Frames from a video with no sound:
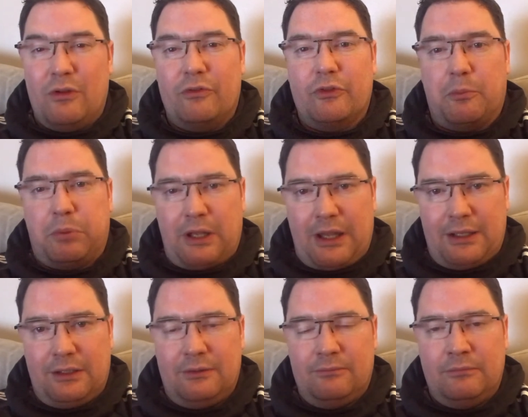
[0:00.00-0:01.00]
the
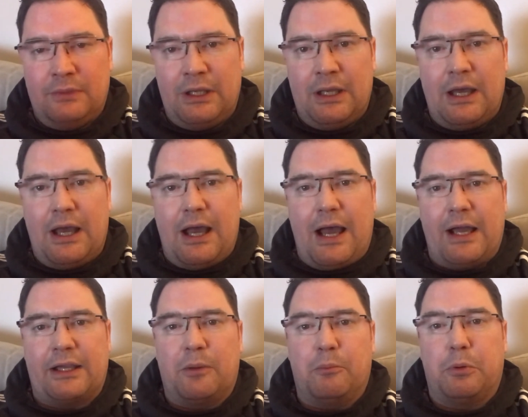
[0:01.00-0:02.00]
plan. I
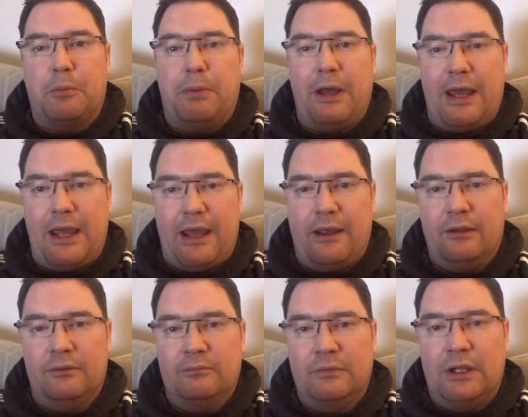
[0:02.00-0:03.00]
can prepare,
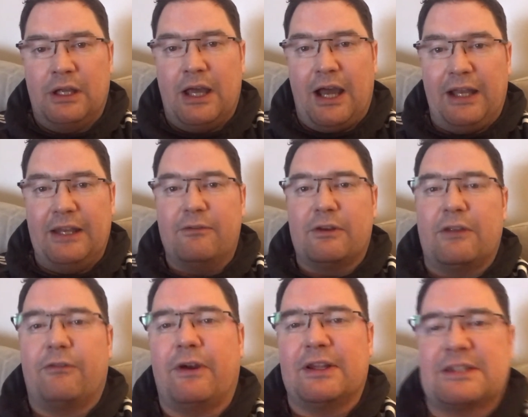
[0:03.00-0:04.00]
and even
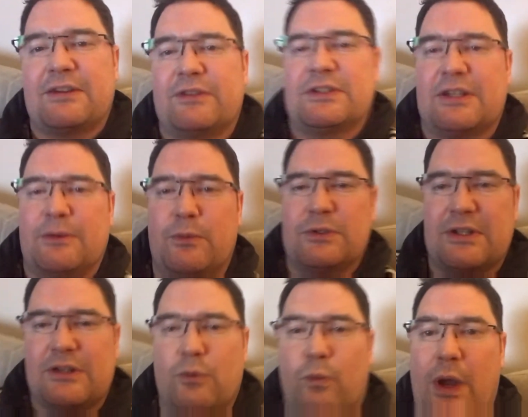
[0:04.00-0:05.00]
if activity was
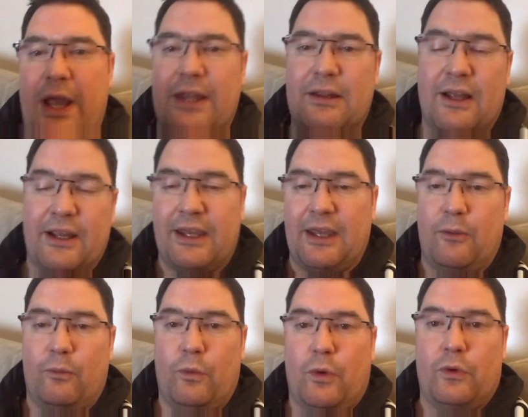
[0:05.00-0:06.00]
in the way, like it
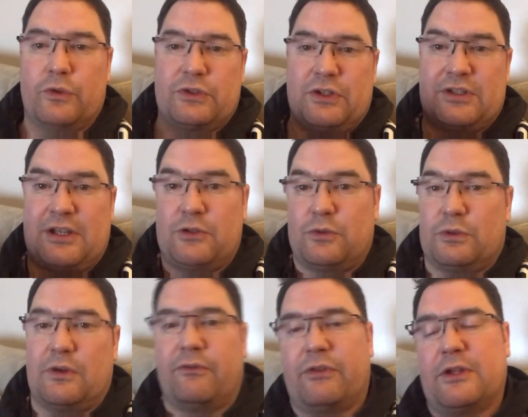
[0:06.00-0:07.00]
was scheduled
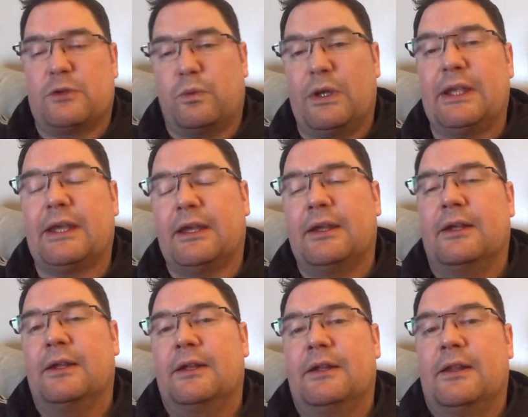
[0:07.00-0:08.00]
in for this week,
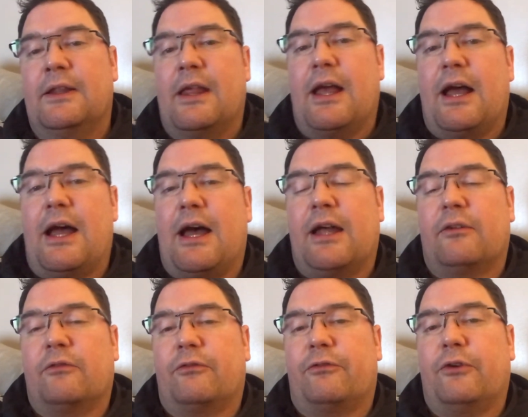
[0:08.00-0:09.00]

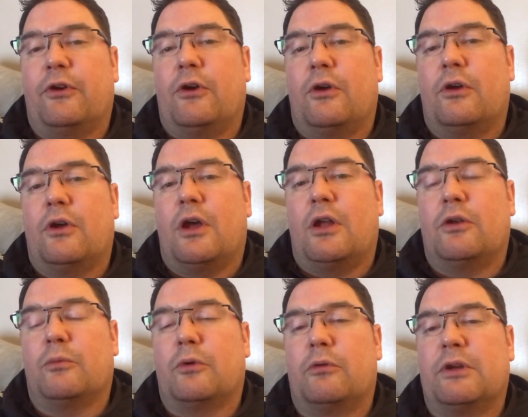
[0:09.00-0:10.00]
and for a
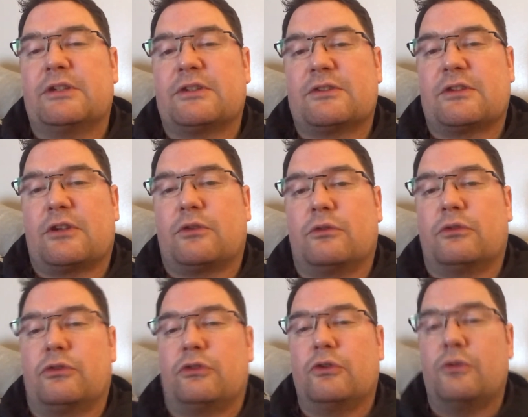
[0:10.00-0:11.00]
number of reasons I
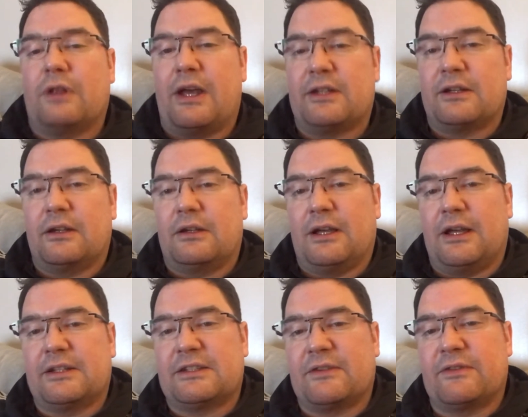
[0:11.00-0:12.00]
couldn't do that
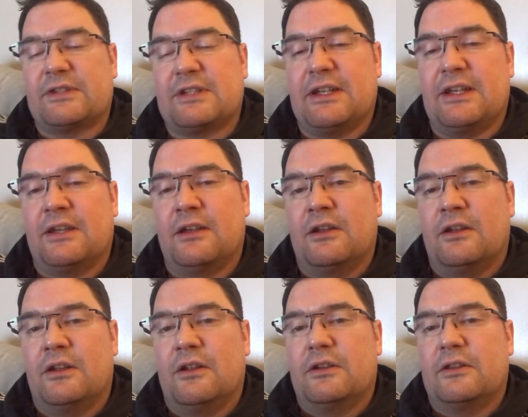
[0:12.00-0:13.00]
activity,
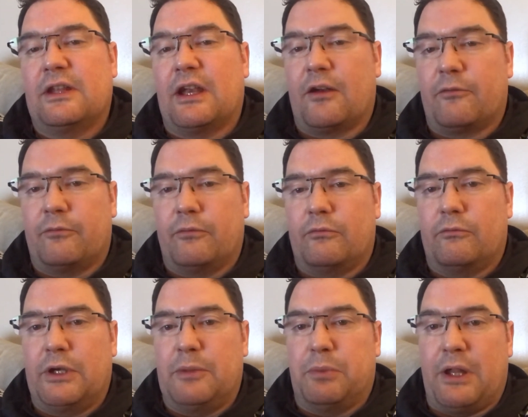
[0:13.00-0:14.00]
then I've
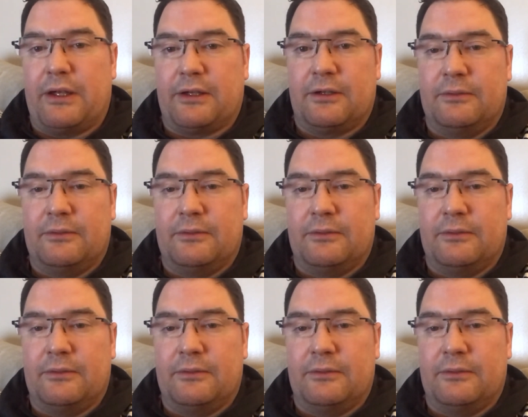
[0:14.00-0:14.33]
replanned,